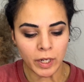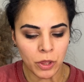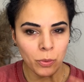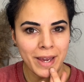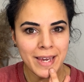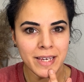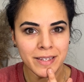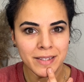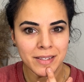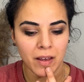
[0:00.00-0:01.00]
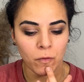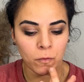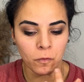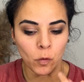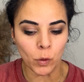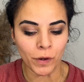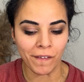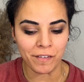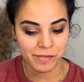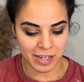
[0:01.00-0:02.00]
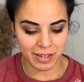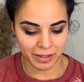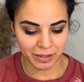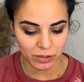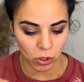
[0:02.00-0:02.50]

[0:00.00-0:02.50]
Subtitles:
of the ways 4 of these